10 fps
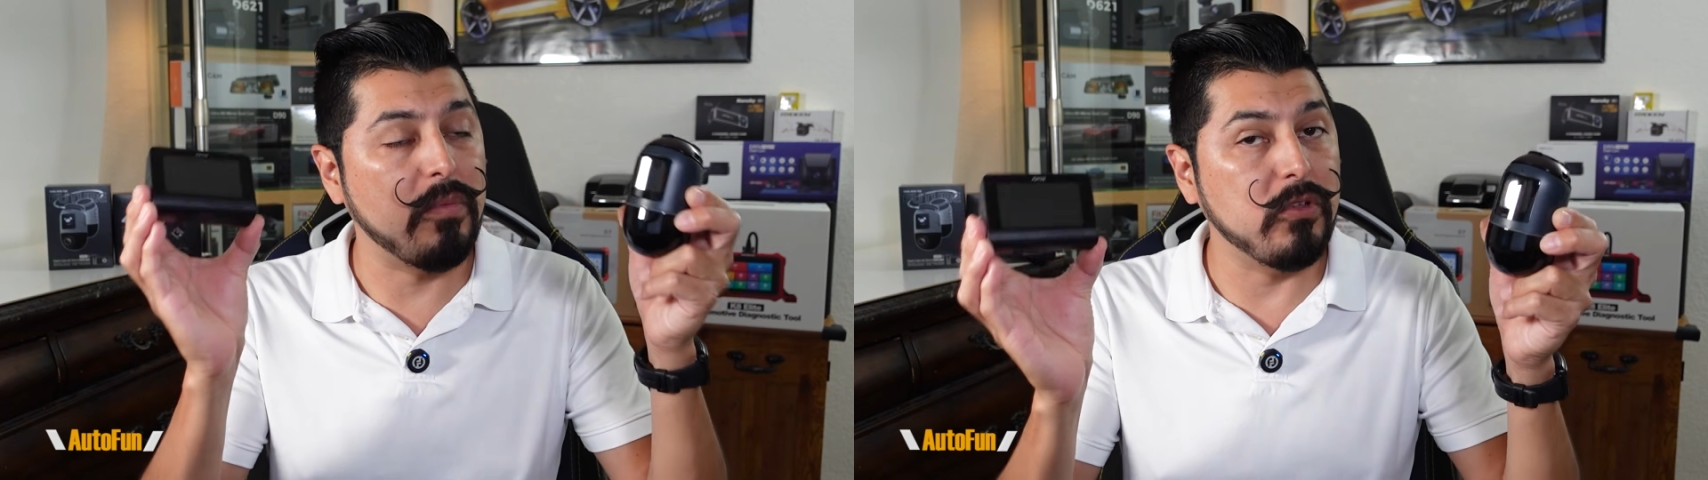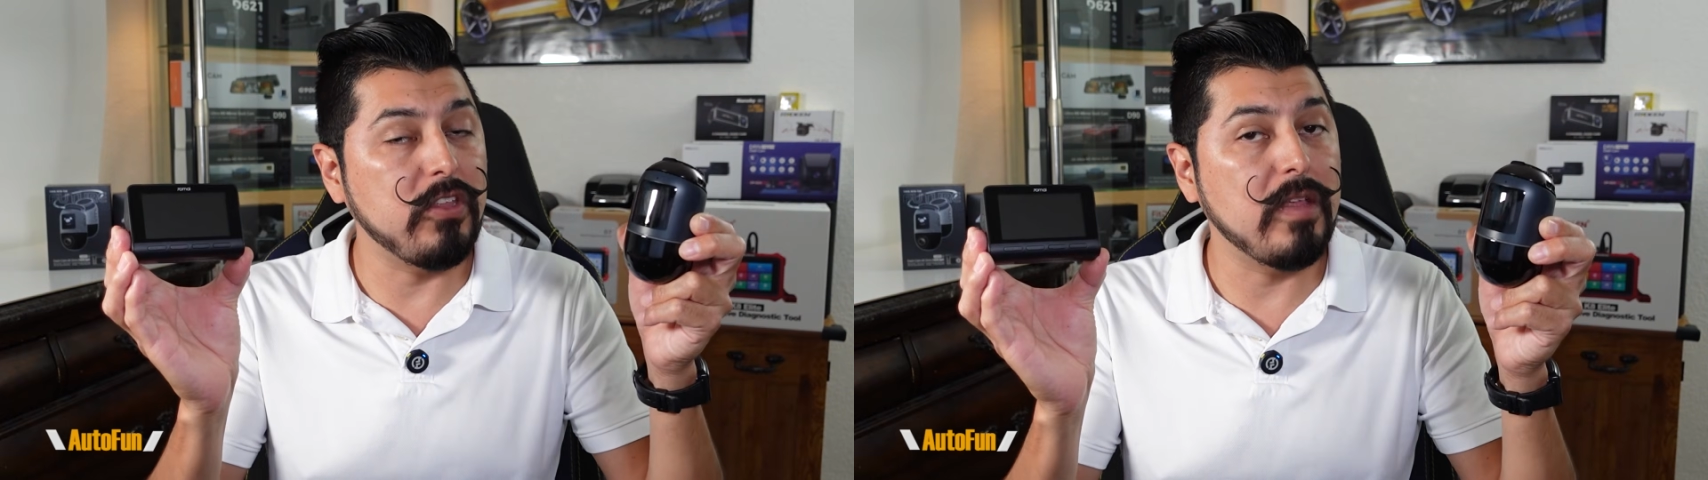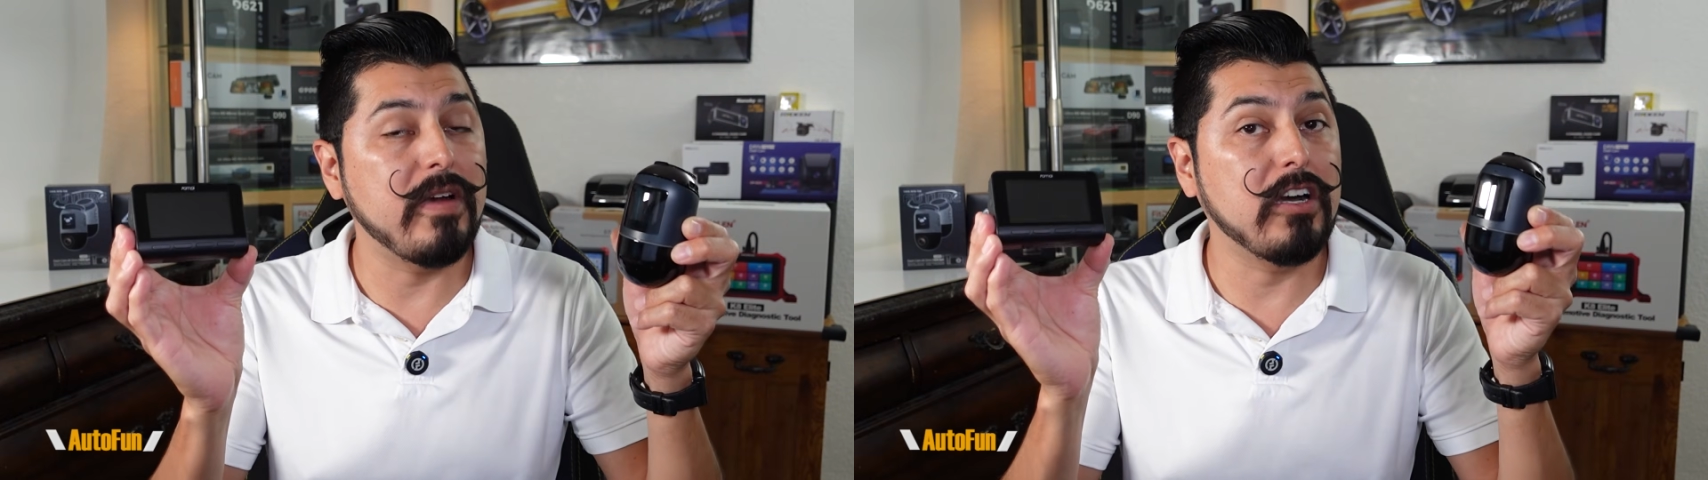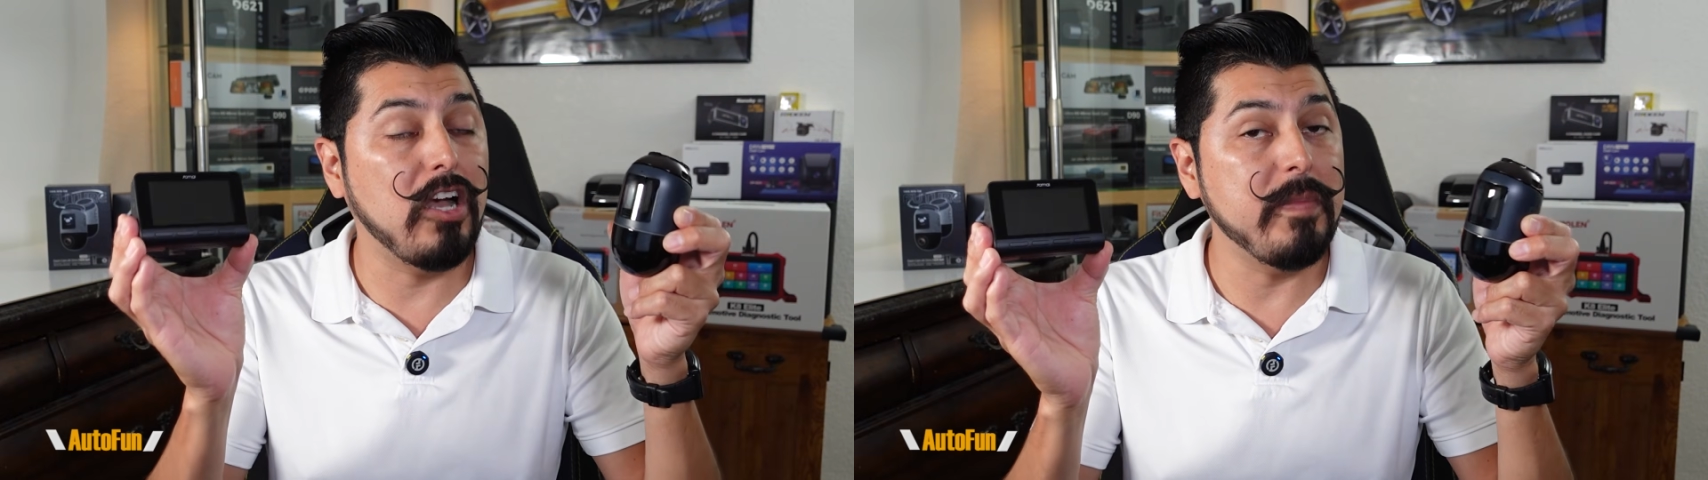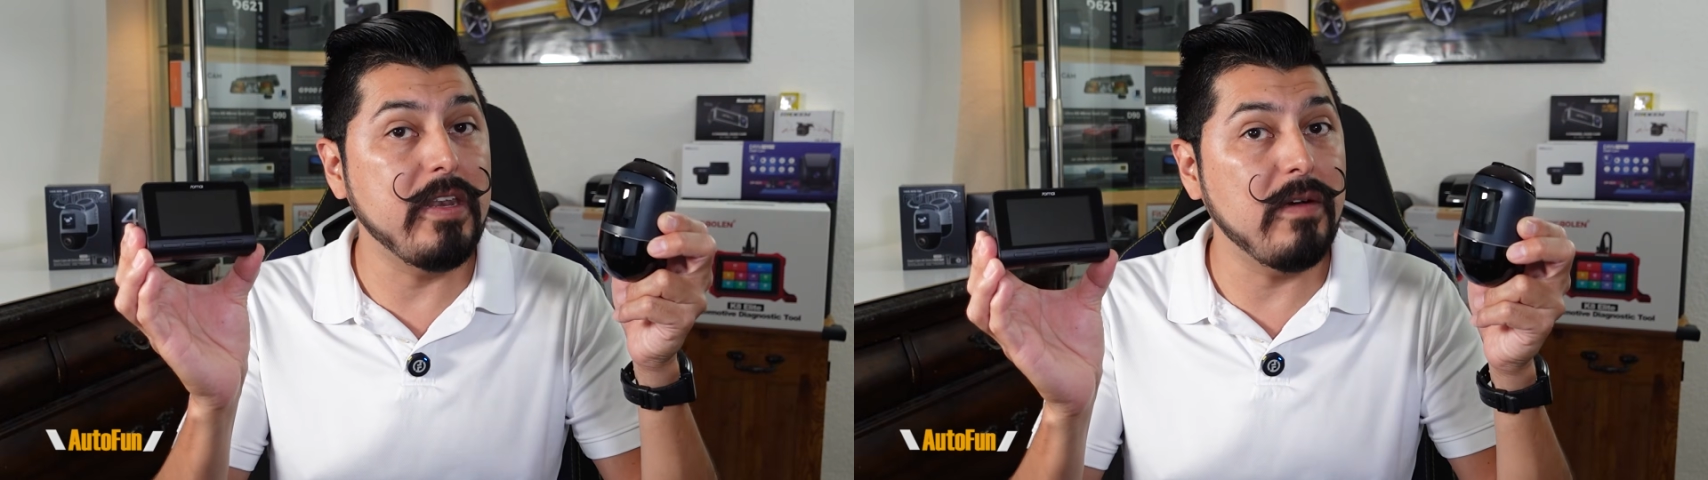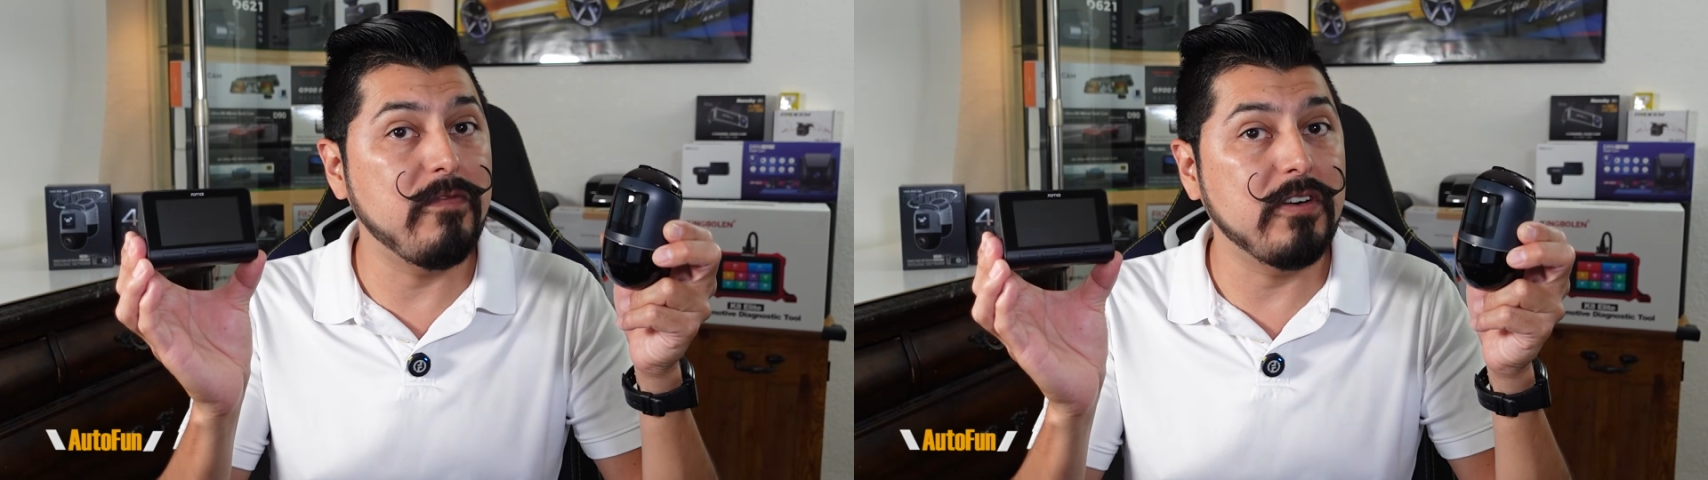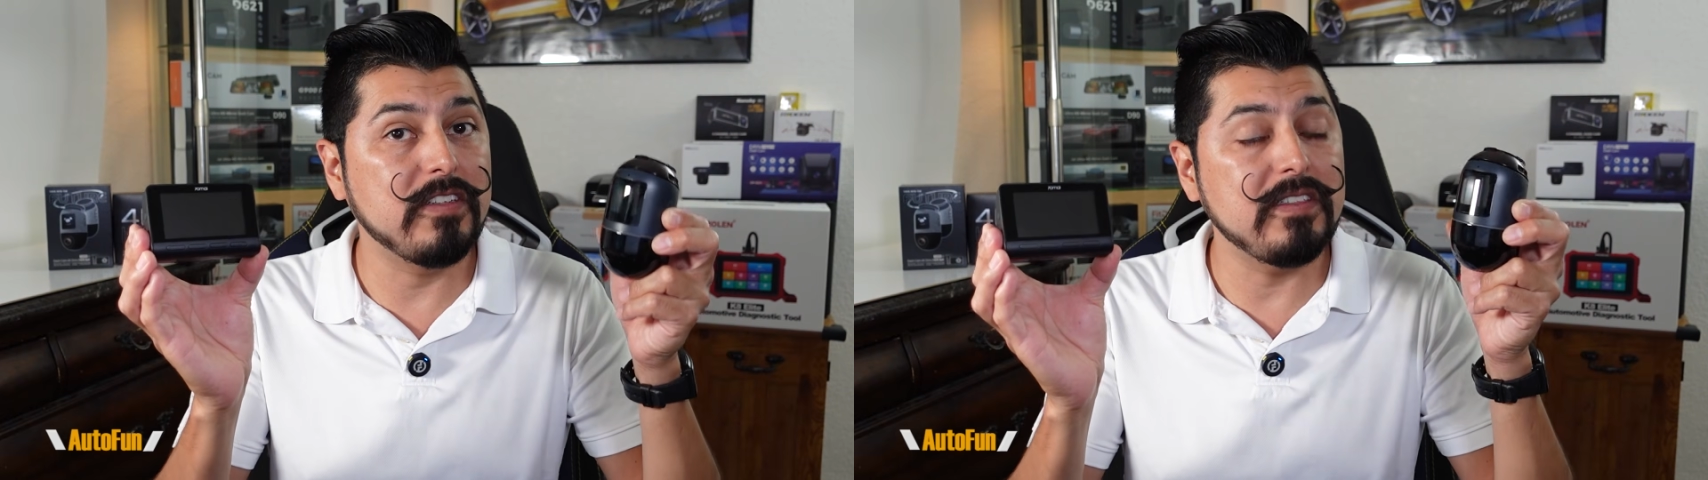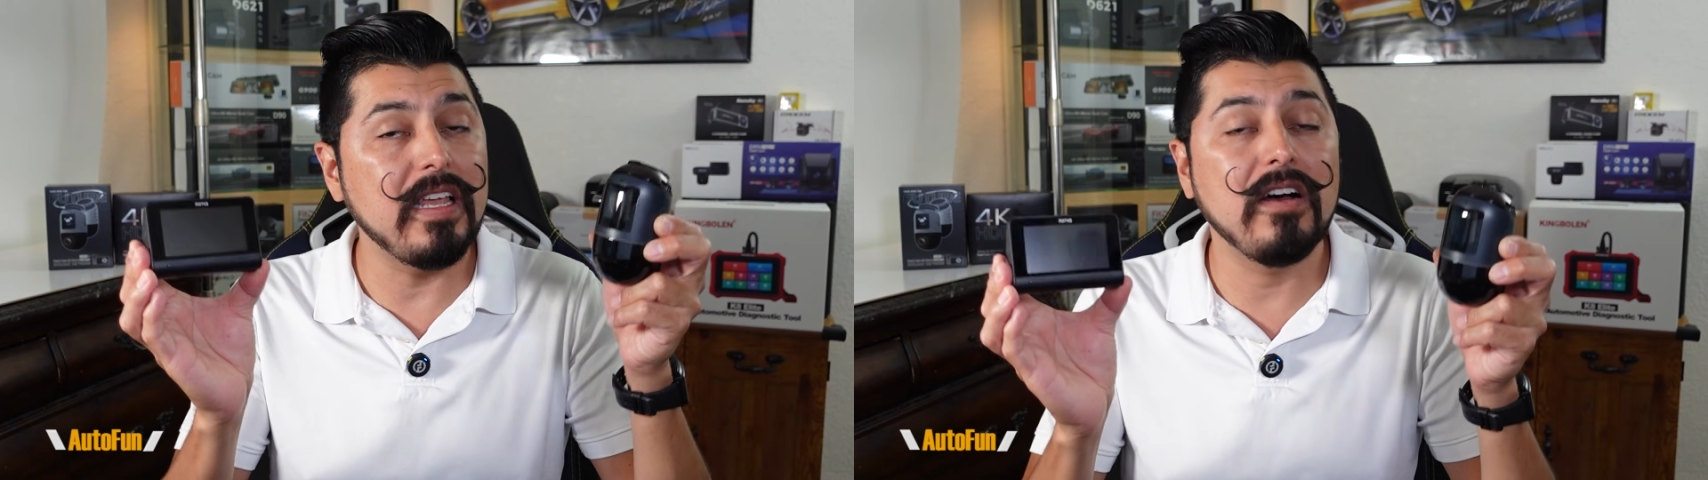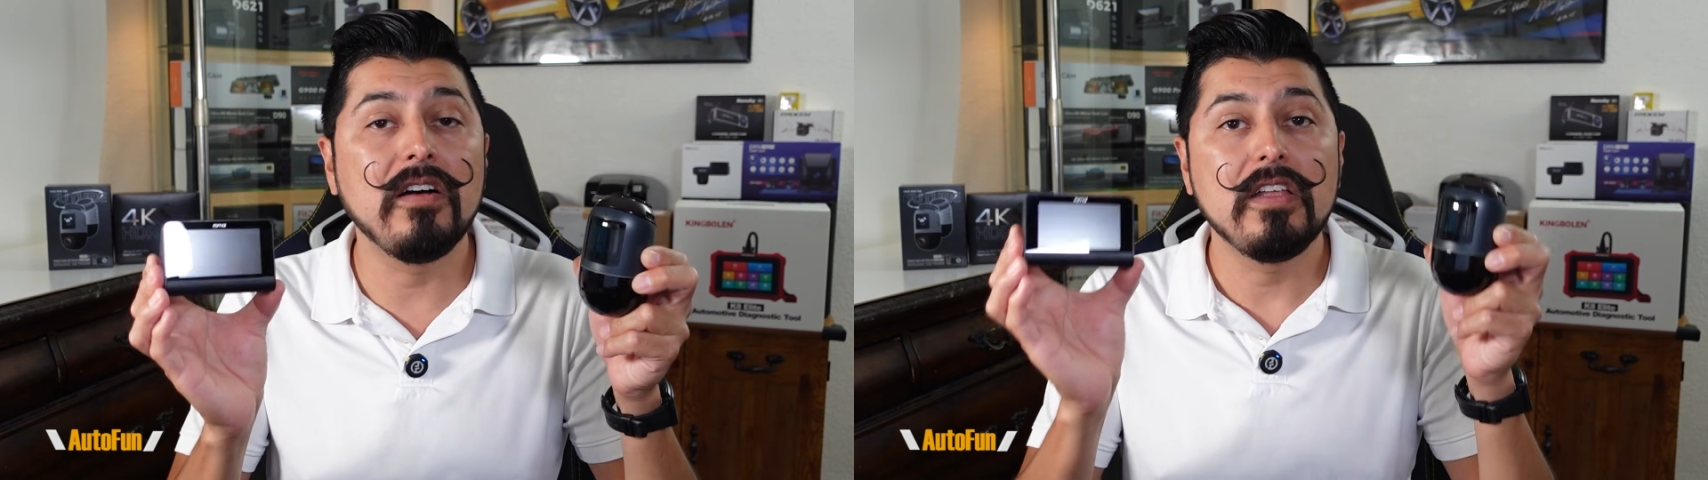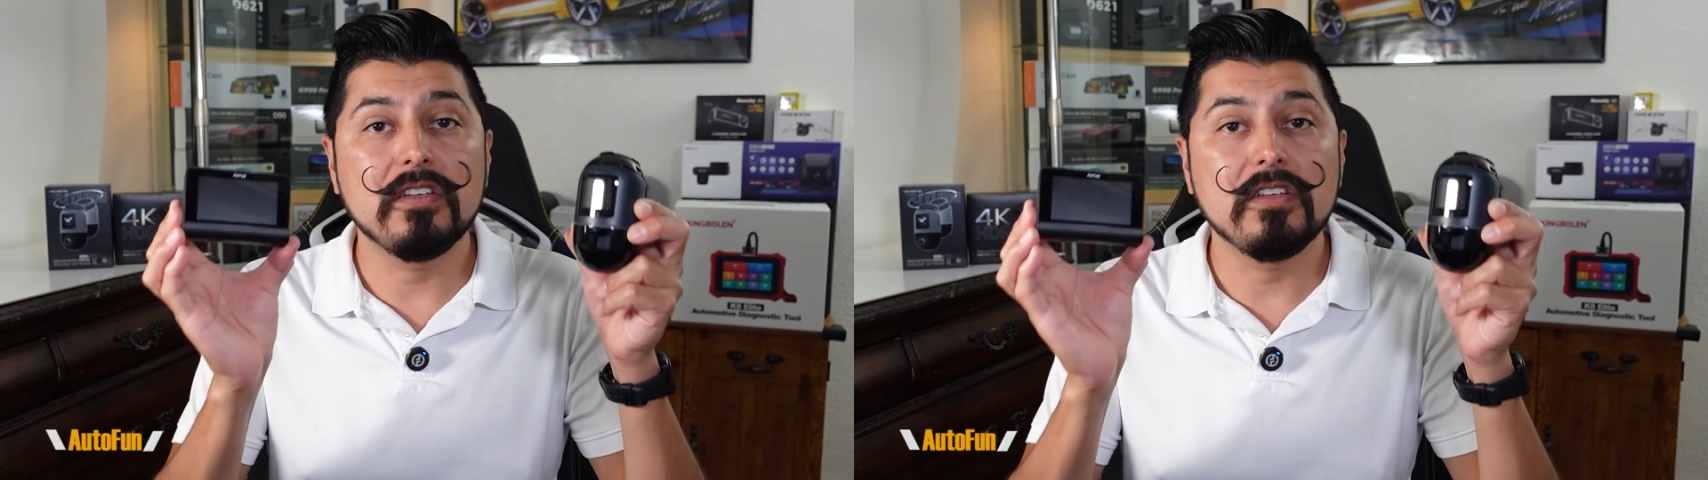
Both of them are coming up for sale,